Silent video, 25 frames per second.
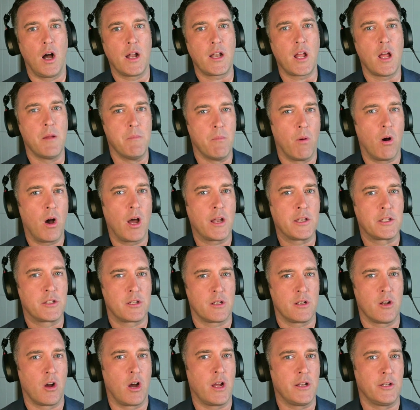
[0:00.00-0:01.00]
I don't mind
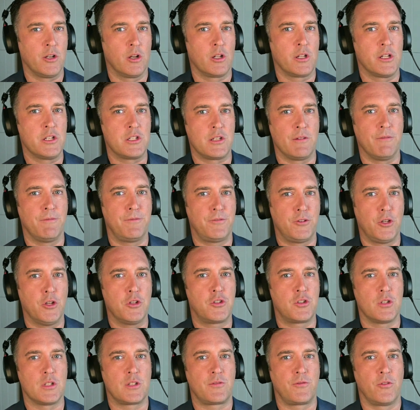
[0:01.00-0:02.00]
Deny Knowledge in
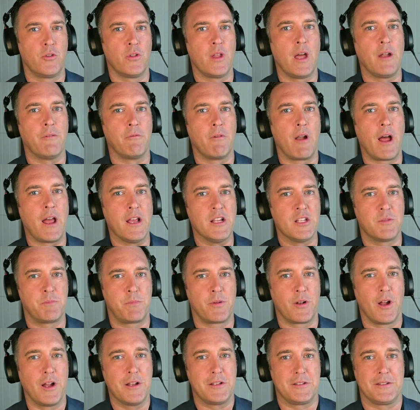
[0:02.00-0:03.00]
futures for that race,
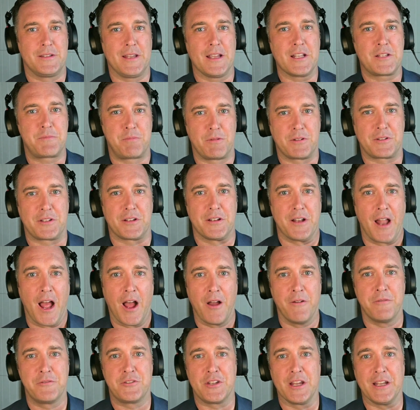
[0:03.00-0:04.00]
but I'm desperate to
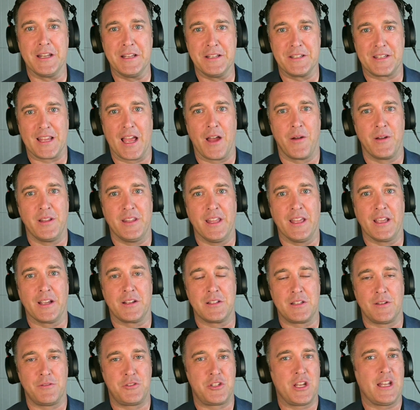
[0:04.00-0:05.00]
know if Jenni's going there
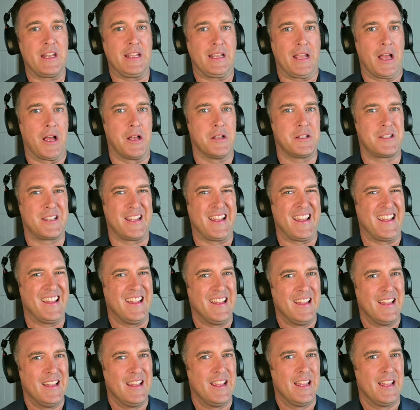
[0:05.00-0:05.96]
because if Jenni goes there,